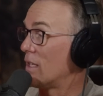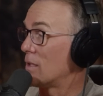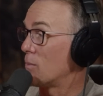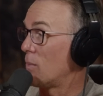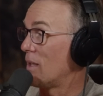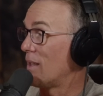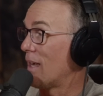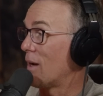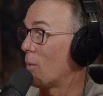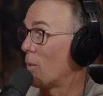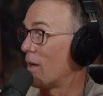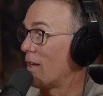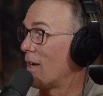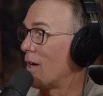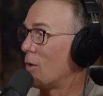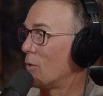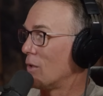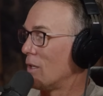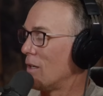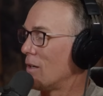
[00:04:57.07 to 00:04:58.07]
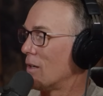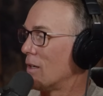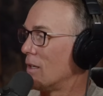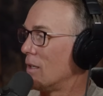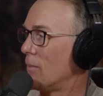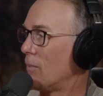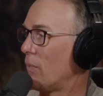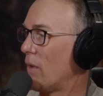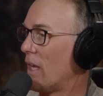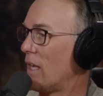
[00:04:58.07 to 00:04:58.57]
It's been that way all year.
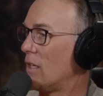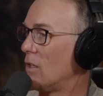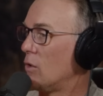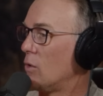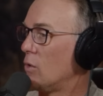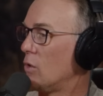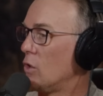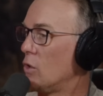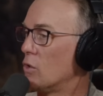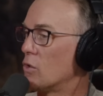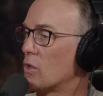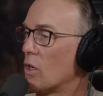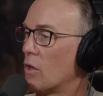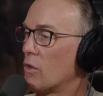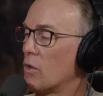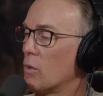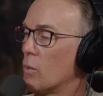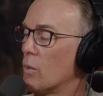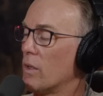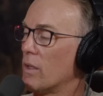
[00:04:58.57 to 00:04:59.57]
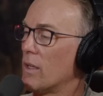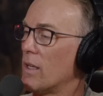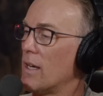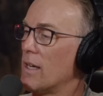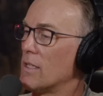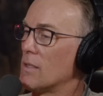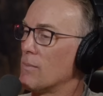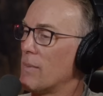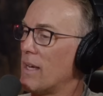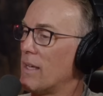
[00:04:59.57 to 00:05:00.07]
And you start to
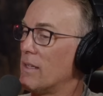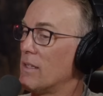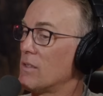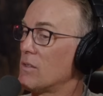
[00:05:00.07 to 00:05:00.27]
realize, man,